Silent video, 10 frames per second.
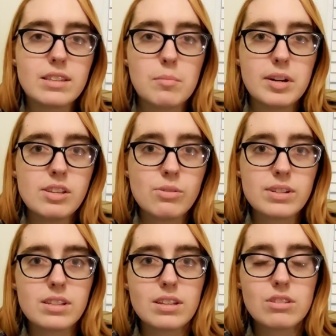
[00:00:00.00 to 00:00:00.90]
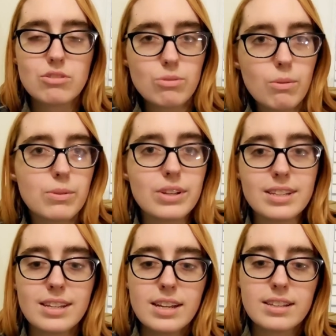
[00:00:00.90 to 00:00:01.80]
Is the money going to get
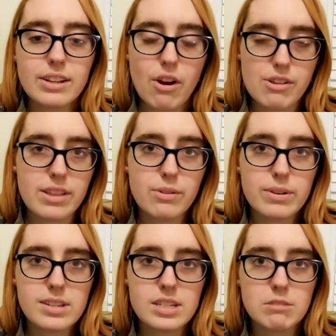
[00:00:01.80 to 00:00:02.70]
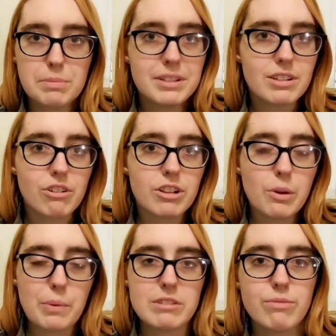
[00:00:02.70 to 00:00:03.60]
stolen? Like, are they going to spend it all
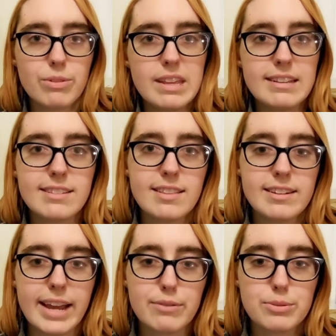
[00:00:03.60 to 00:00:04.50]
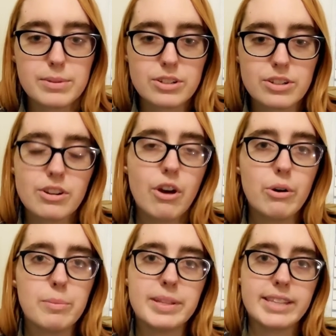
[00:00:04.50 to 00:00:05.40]
on wasteful things and then have to return
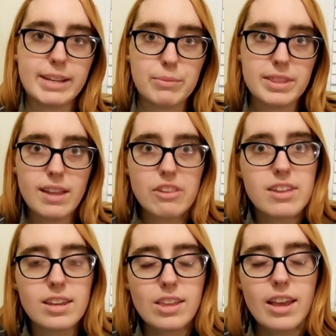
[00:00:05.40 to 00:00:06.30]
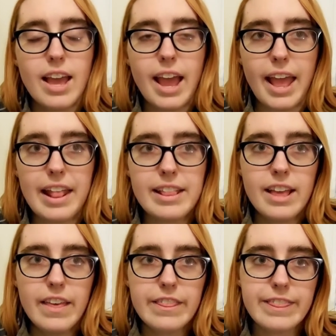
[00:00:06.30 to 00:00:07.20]
home and like with nothing? And
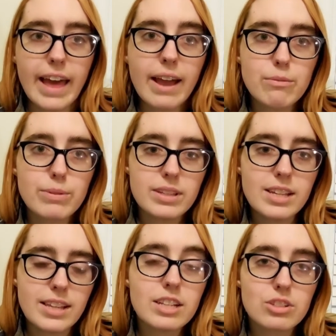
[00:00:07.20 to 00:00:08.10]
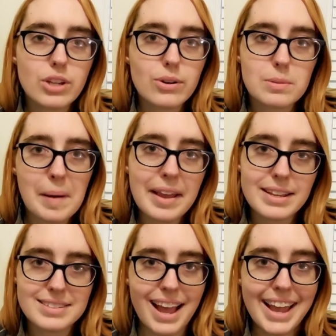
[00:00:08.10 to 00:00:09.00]
that really like stoked my
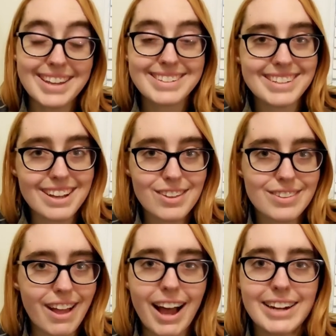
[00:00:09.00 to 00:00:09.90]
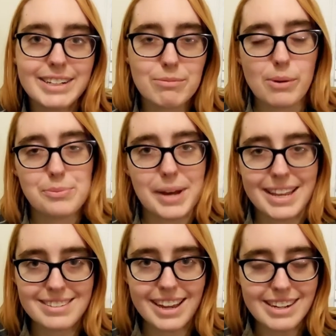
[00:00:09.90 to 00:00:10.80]
anxiety a lot. It rubbed
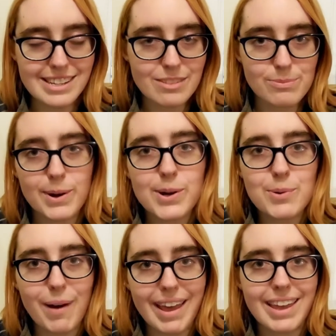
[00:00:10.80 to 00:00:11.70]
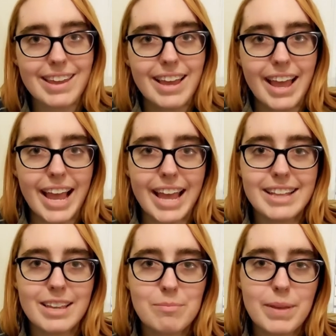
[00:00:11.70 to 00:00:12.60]
my anxiety the wrong way
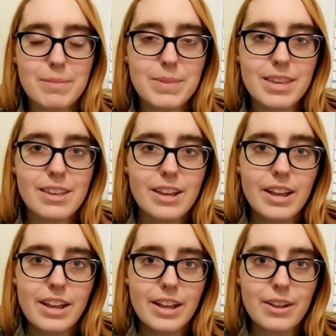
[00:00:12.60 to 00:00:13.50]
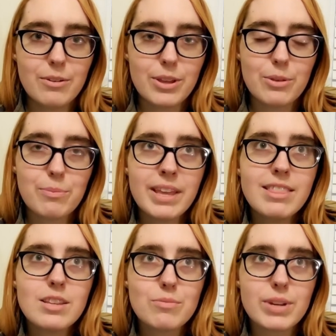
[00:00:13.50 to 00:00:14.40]
and it made me it
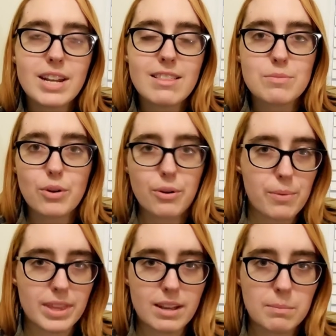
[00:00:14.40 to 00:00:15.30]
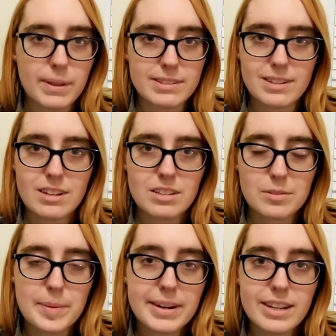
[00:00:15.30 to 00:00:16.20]
made this reading this book a really unpleasant
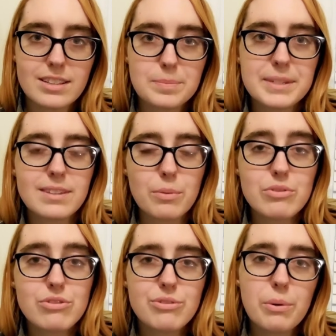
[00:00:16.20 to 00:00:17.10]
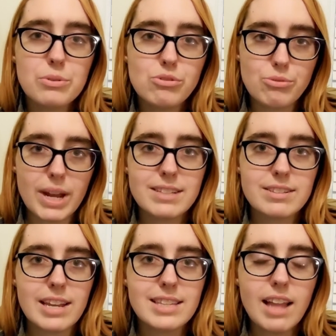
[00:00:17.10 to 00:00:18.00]
experience because I was so
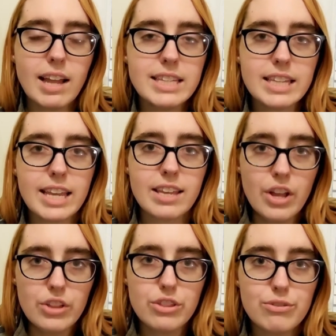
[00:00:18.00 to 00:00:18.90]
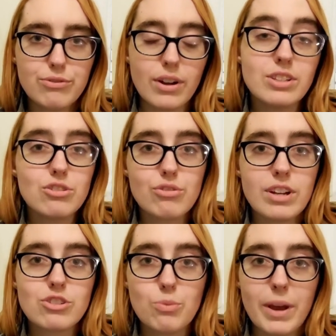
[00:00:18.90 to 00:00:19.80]
stressed and not in like the fun
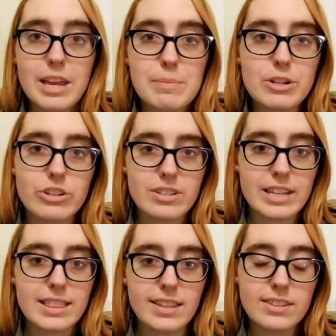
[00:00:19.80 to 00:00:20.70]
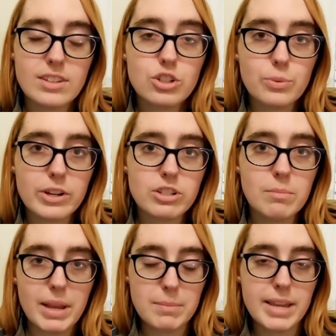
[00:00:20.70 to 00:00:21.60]
stressed way, but just like this
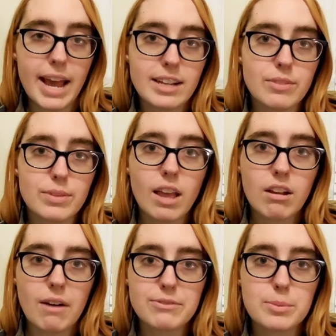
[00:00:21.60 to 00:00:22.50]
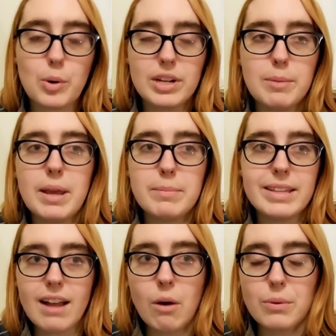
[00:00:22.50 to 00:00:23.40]
situation made me actively uncomfortable and it made
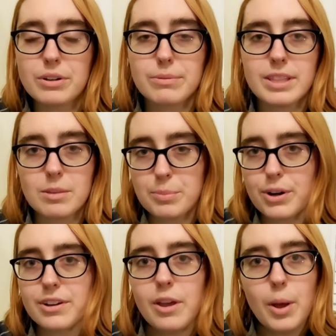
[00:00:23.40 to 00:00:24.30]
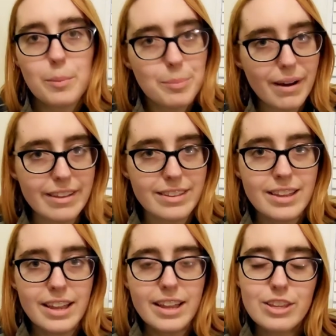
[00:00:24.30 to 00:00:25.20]
me not want to read the book. But
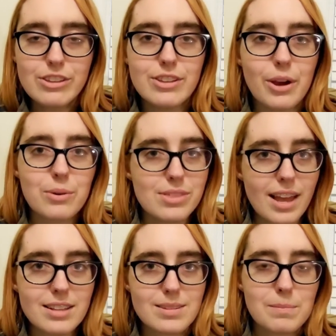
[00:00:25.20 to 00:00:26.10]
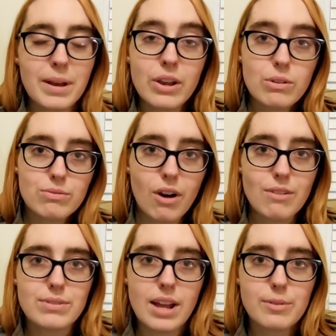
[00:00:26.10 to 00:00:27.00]
you know, that's my own
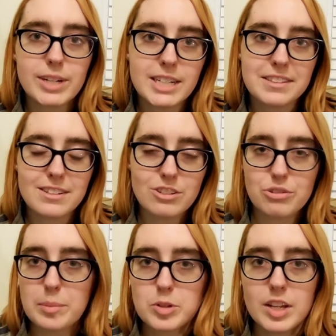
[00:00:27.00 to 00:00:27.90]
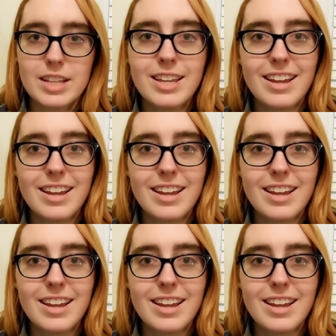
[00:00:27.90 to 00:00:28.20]
fault for not reading the description.